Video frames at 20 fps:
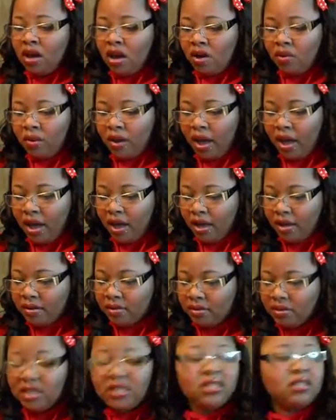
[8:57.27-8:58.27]
Okay,
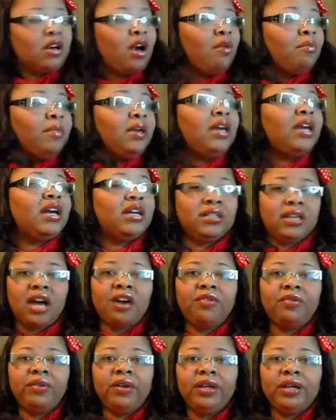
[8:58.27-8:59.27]
this is going to be a
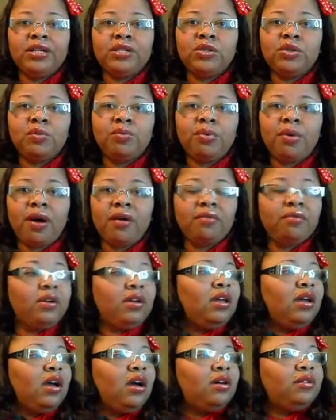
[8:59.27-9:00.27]
definitely a two-part
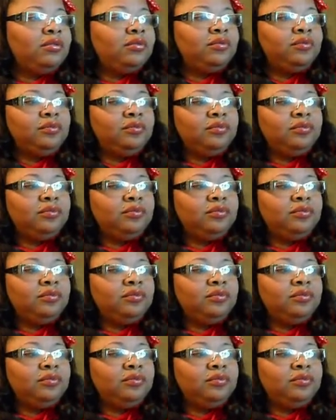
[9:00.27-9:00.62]
video.